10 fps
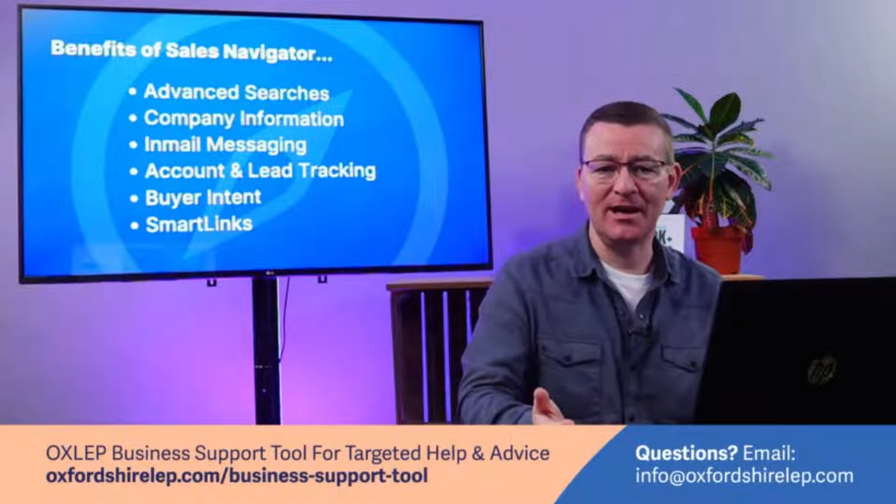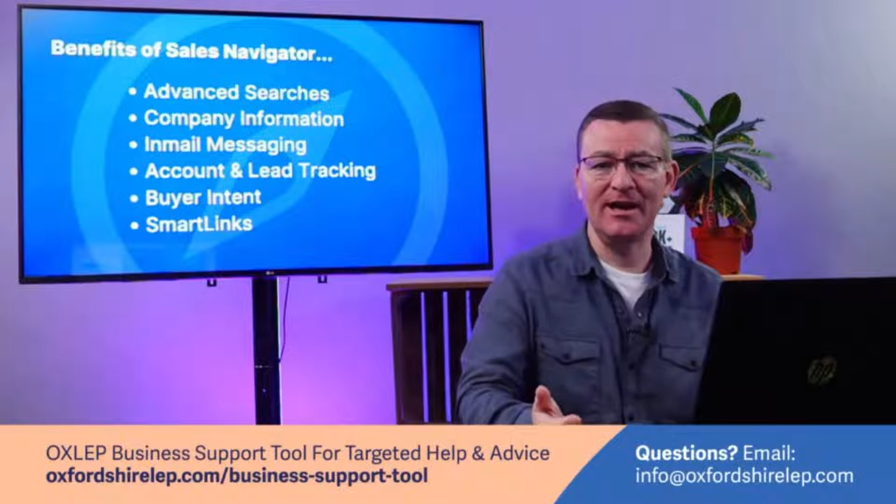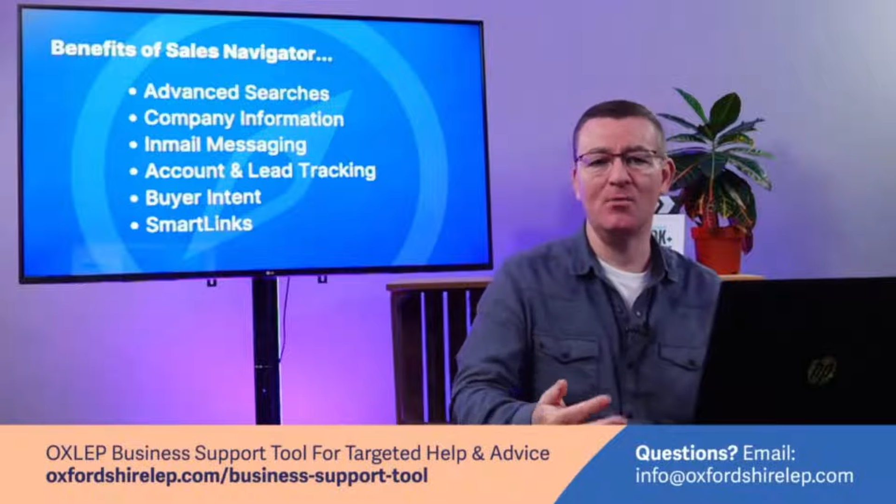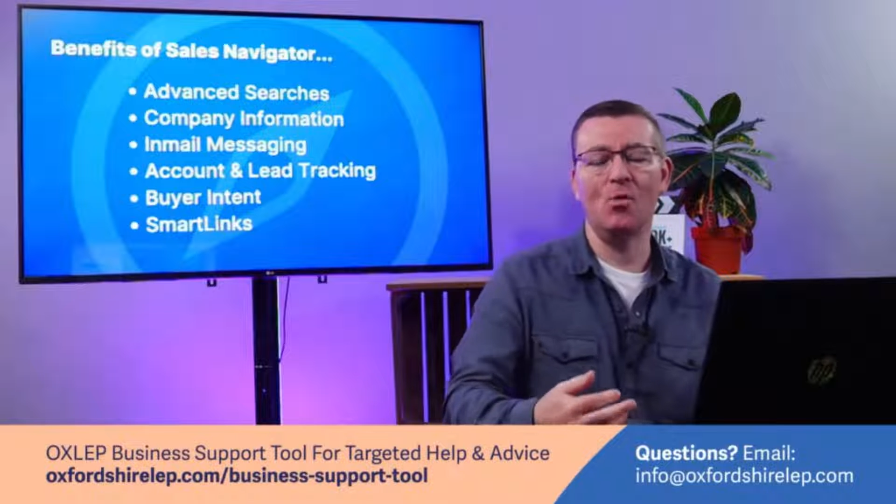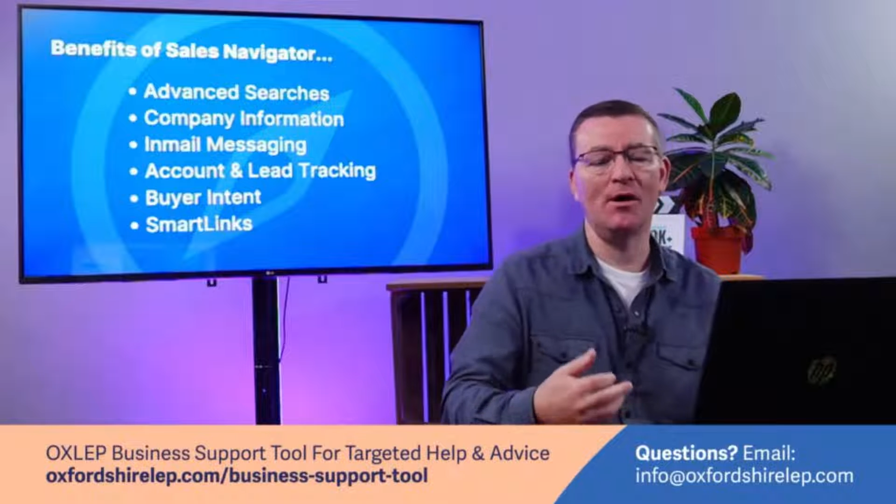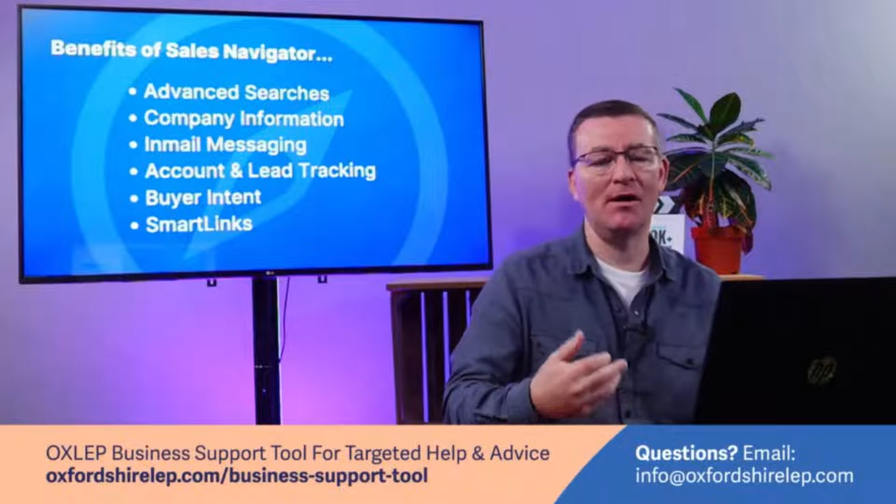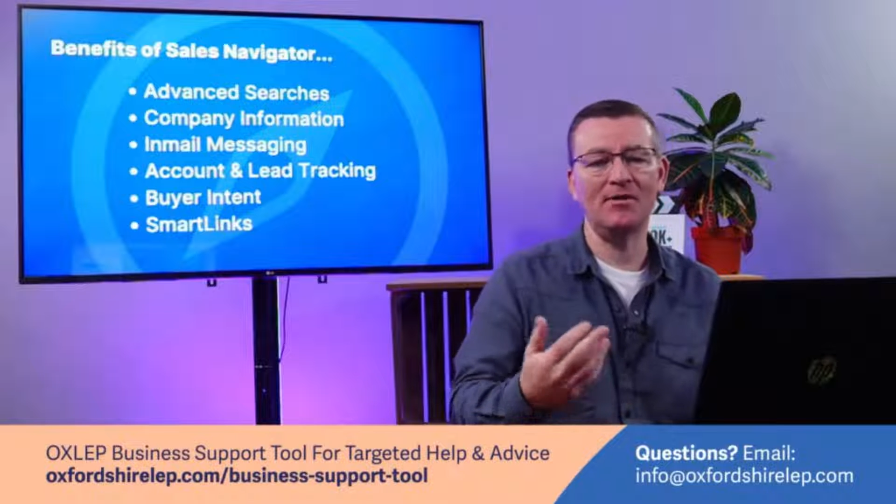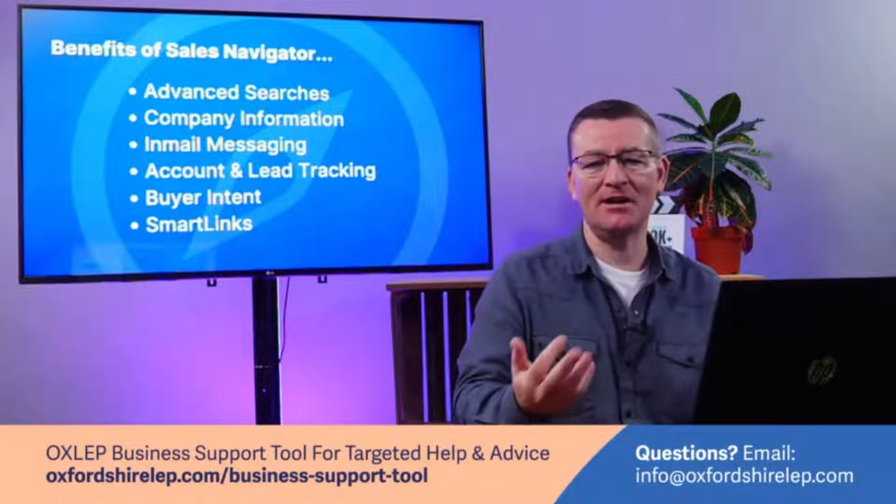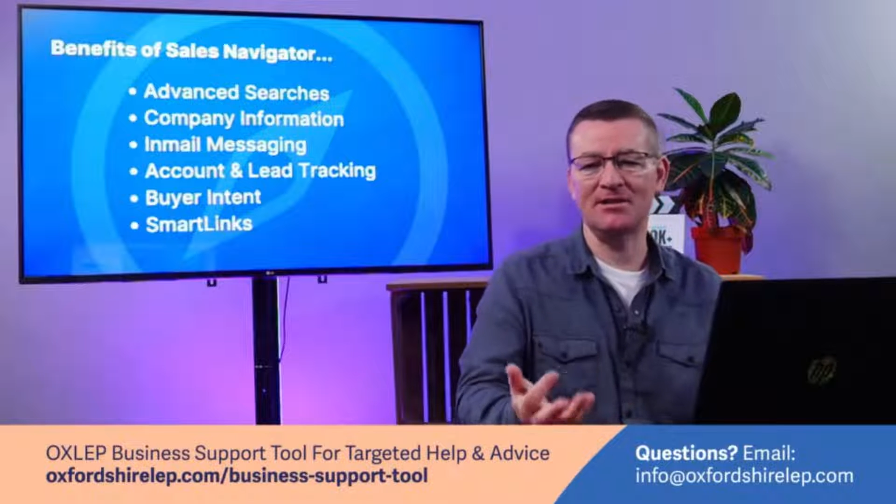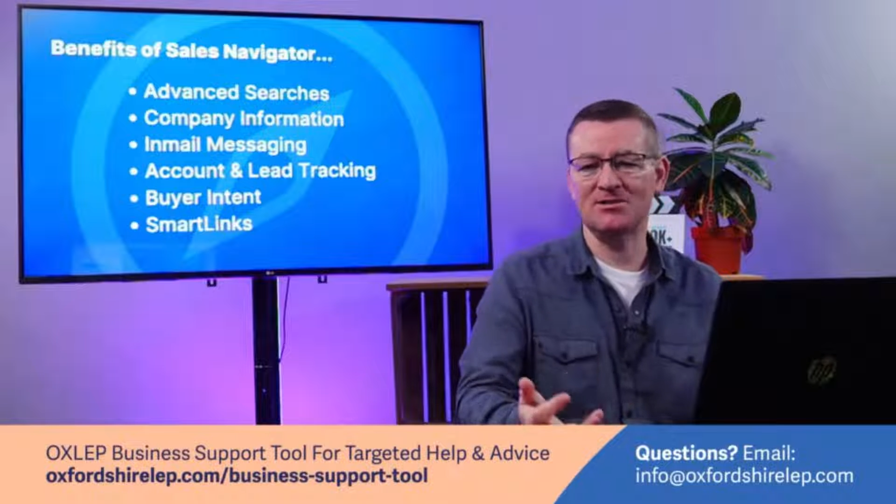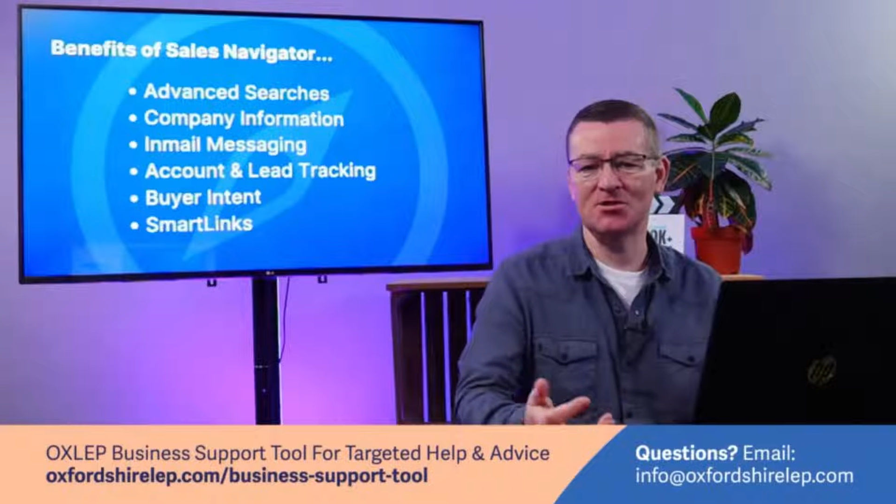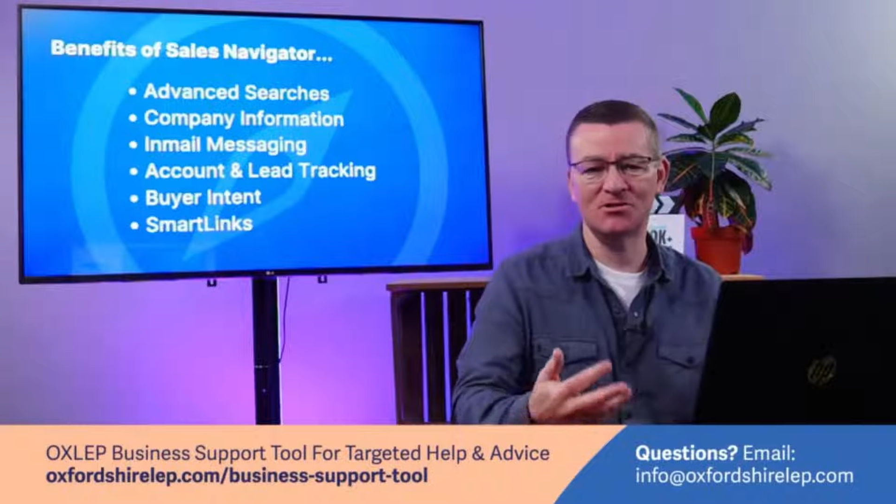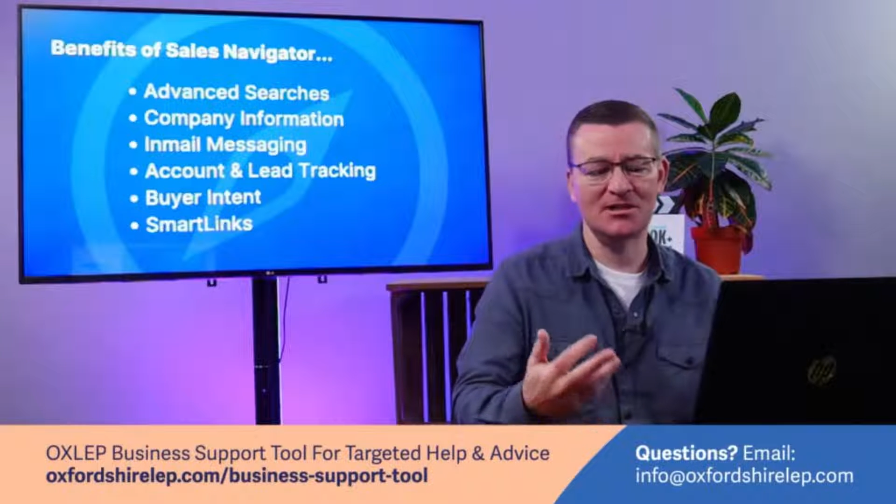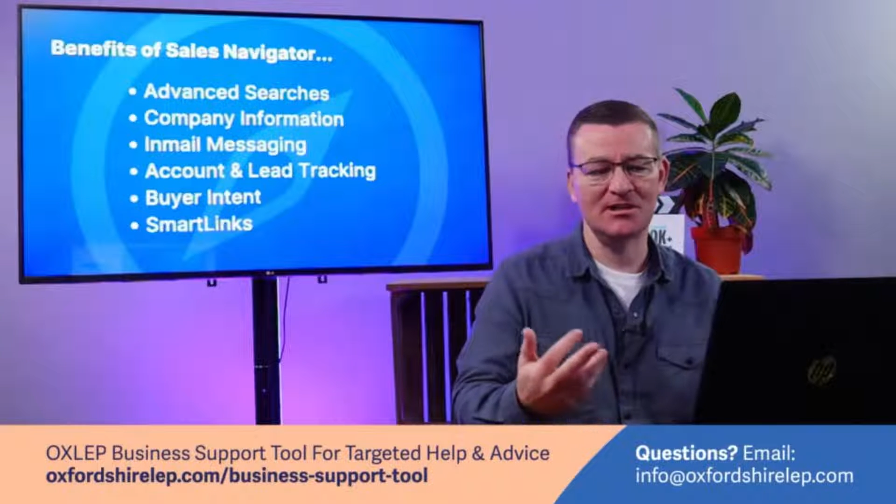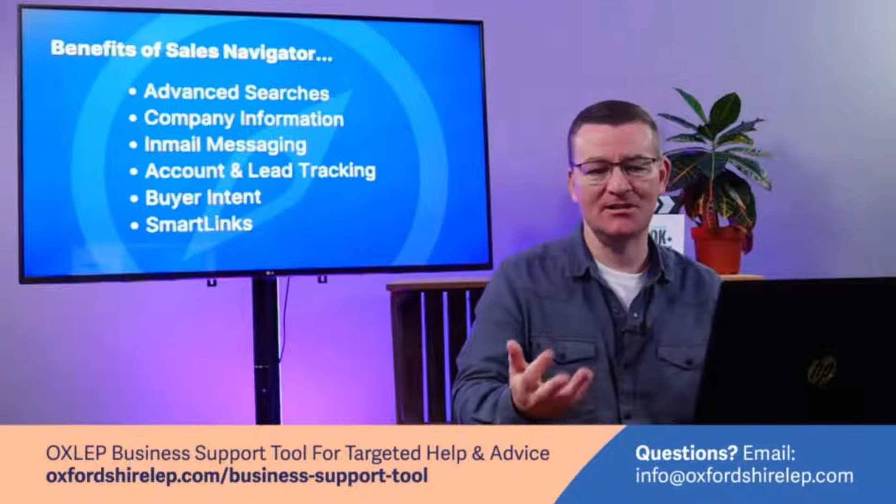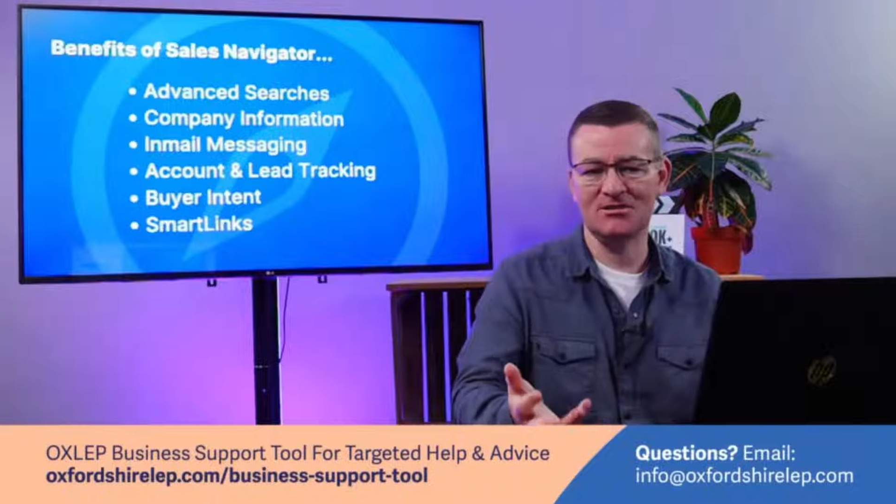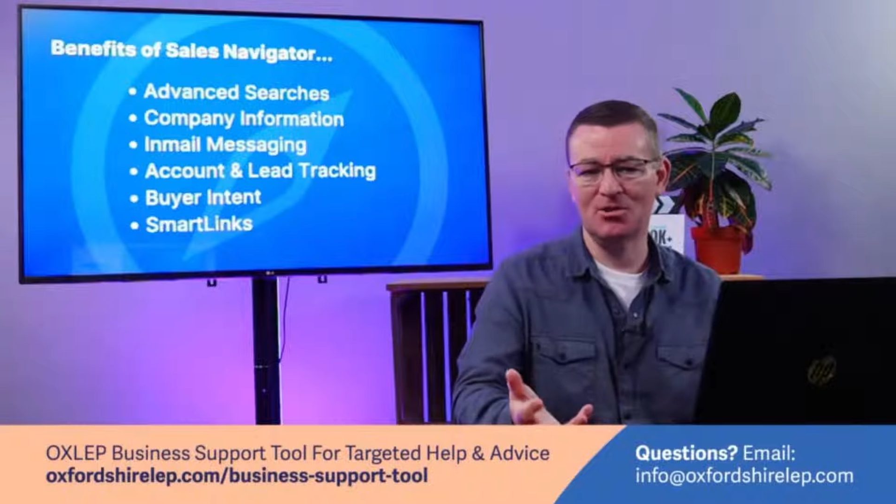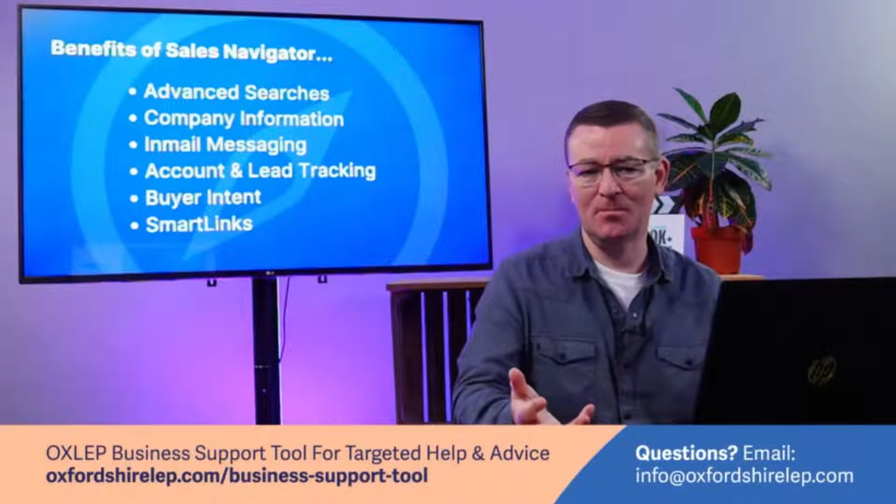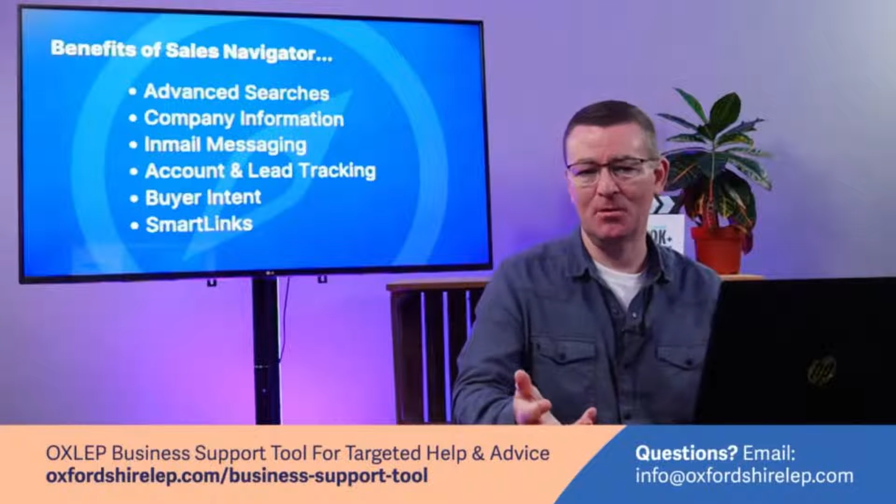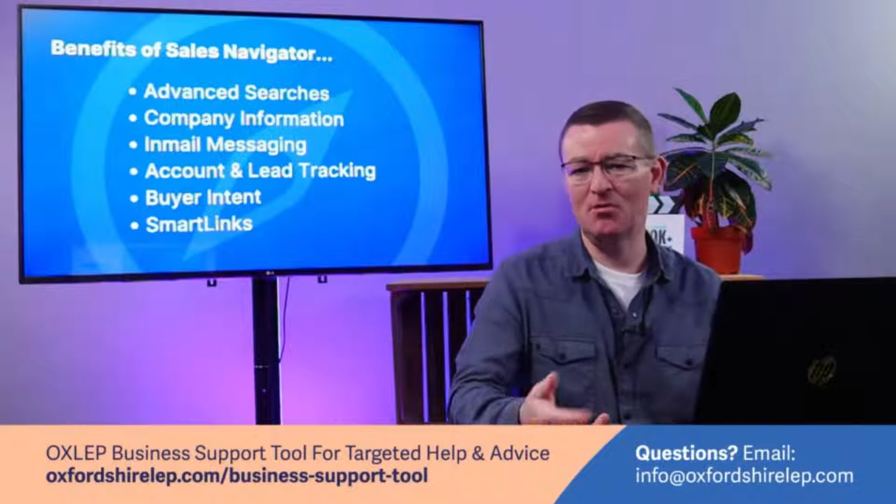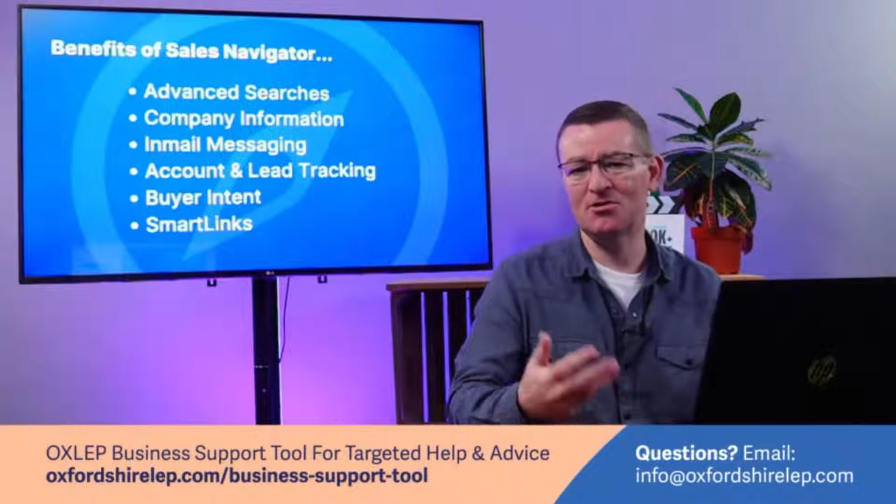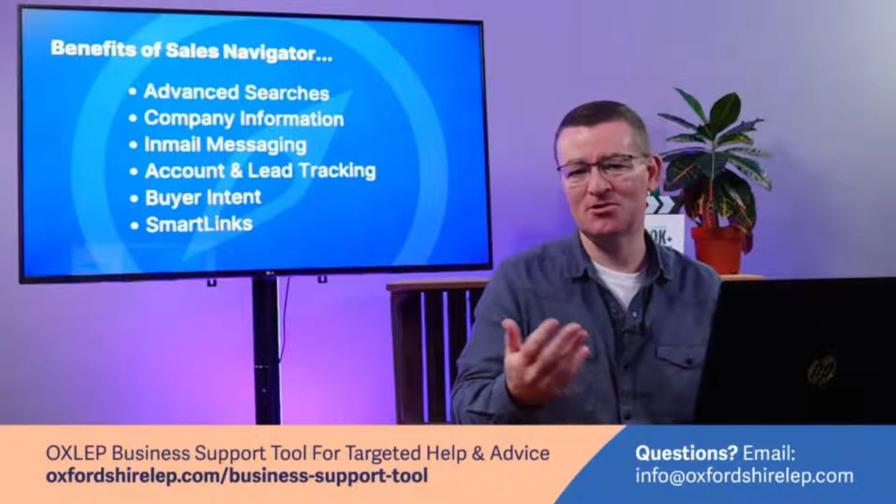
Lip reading: in whatever it is, your sales, your products,